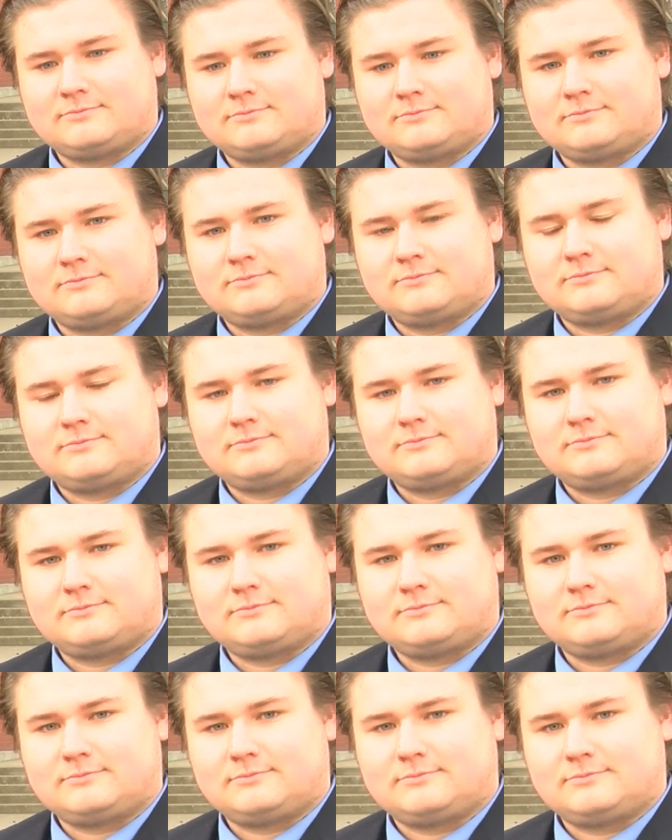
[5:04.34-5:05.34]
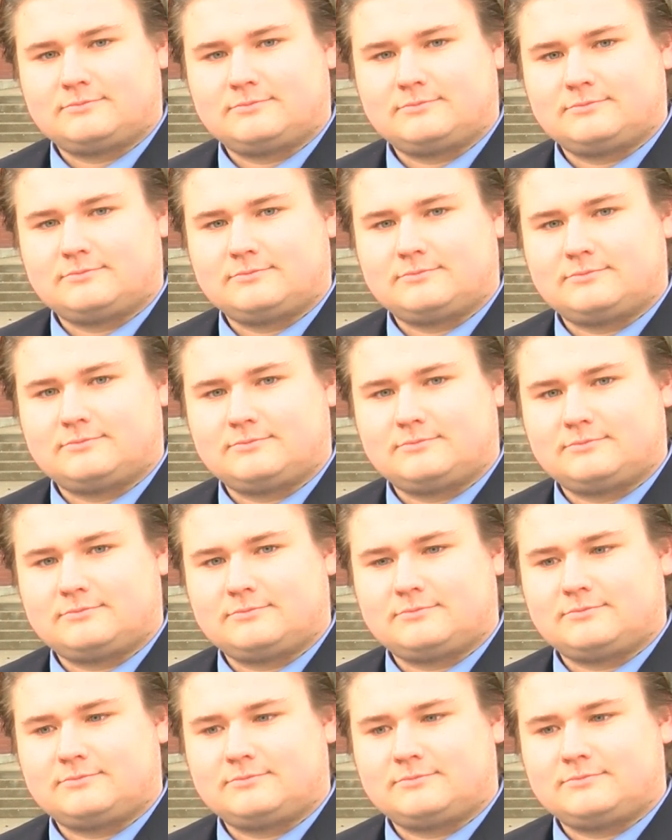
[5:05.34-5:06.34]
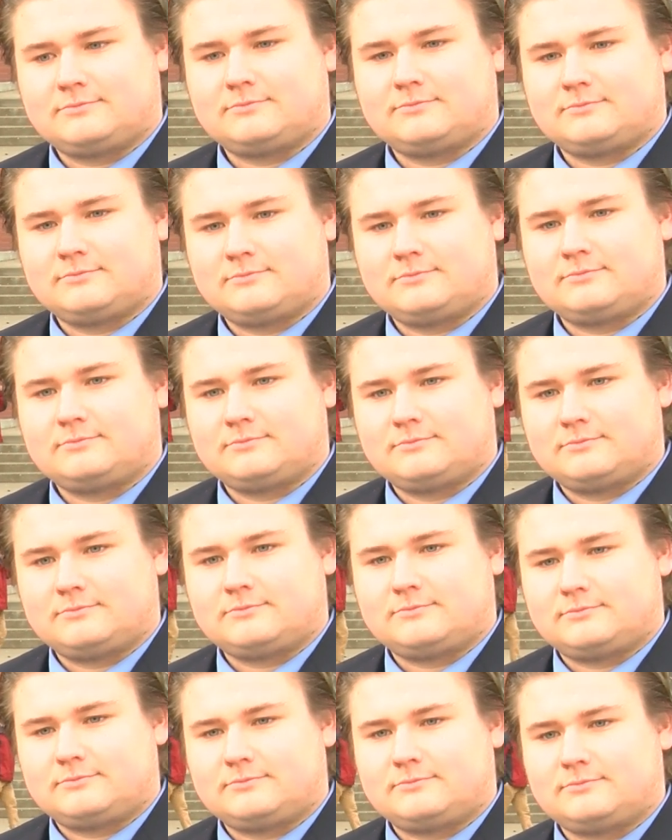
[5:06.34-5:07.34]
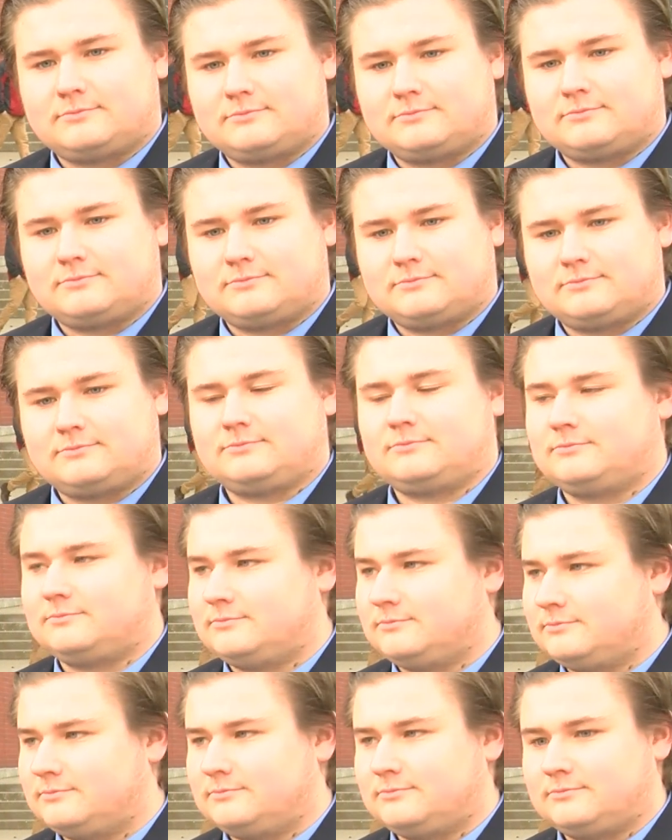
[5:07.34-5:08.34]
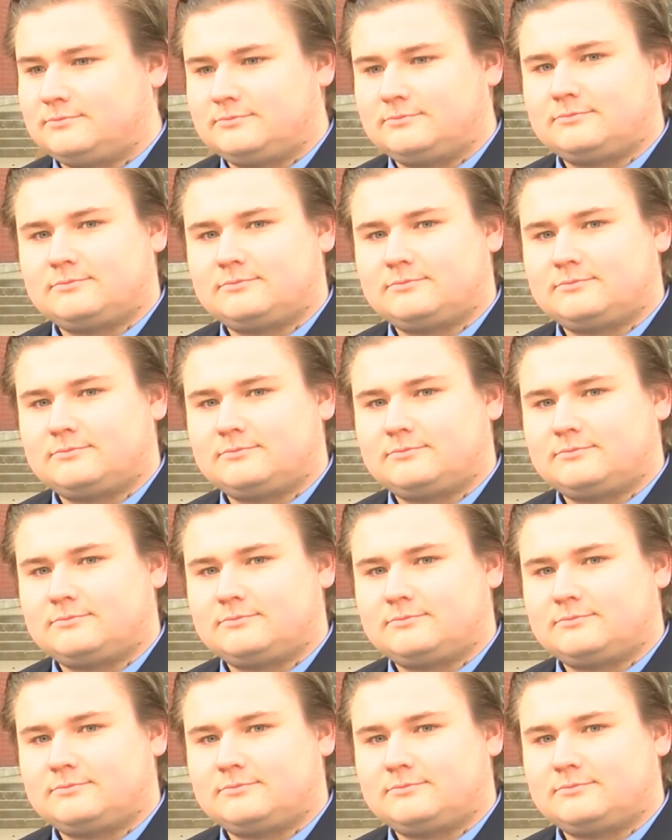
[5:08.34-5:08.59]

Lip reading: No words are spoken by the person on screen.